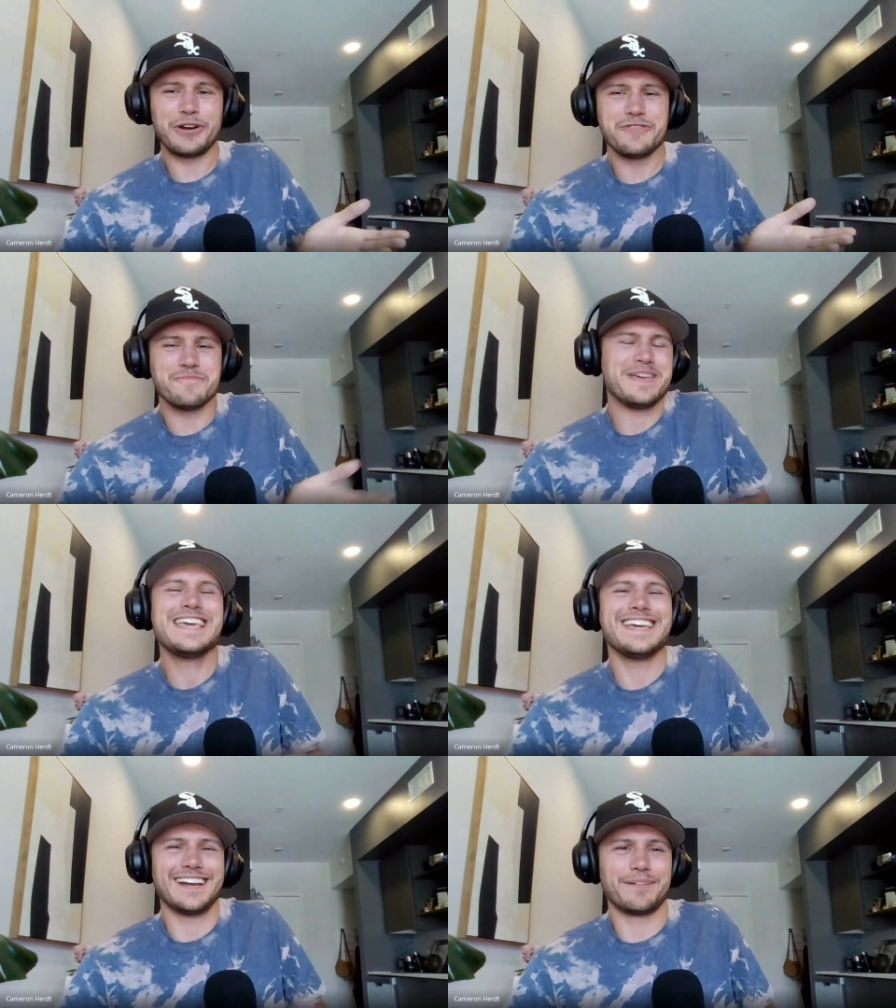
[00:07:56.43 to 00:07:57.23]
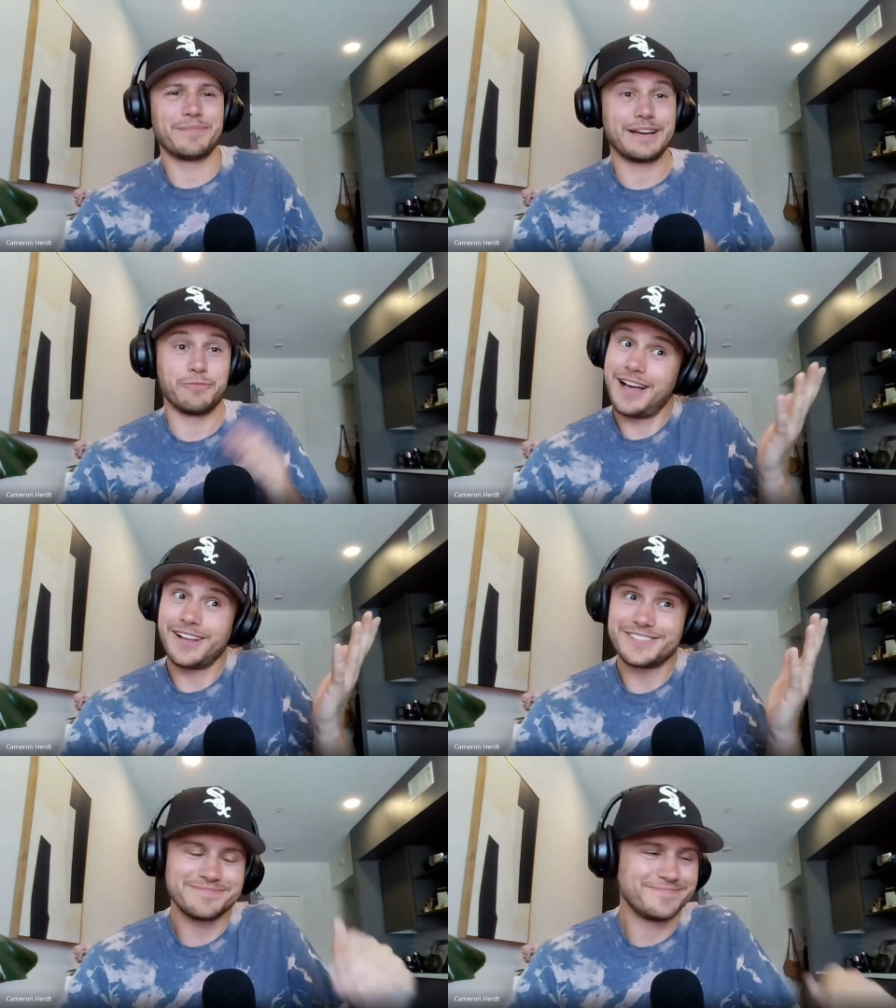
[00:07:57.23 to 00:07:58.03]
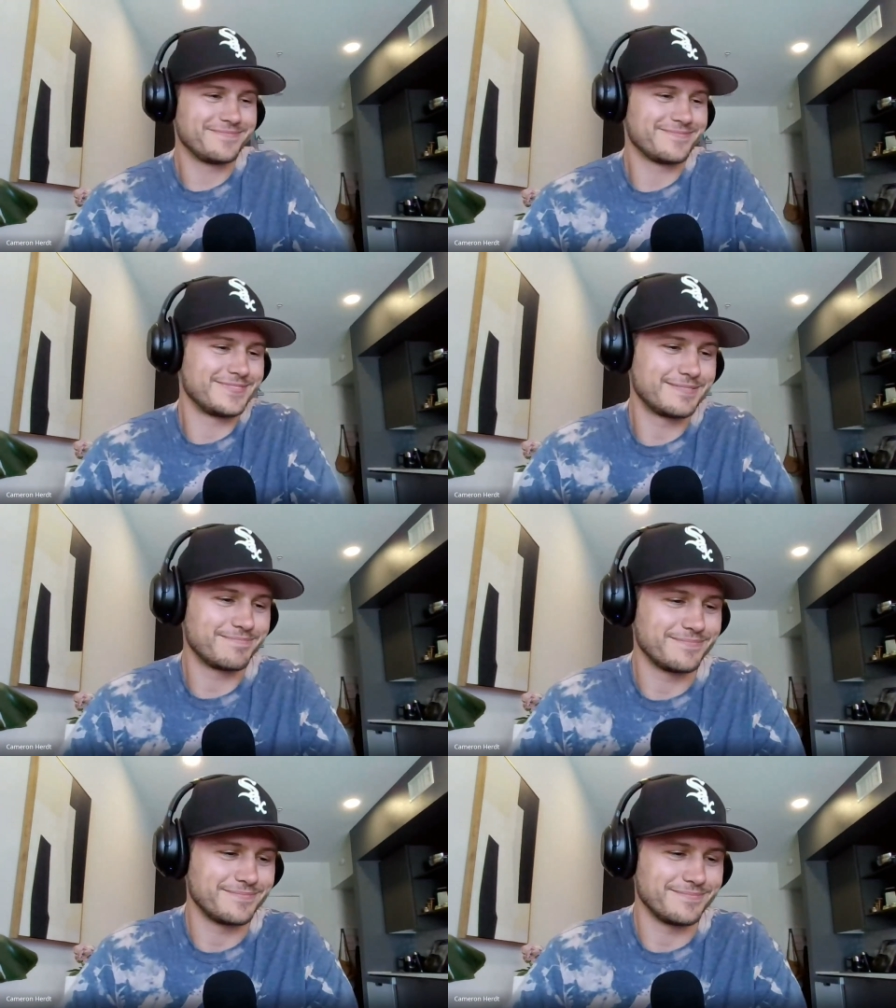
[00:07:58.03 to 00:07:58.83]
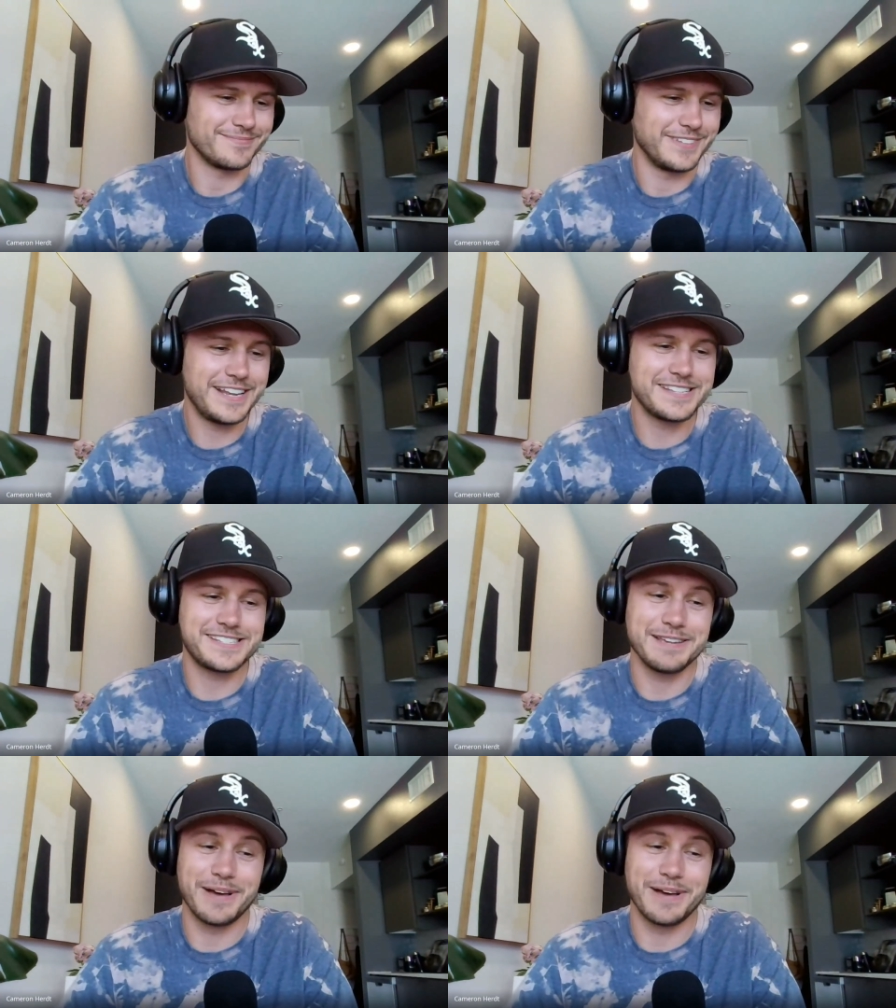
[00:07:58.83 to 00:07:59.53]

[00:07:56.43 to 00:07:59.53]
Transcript: What do you mean? I'm like, well, I, I you didn't know.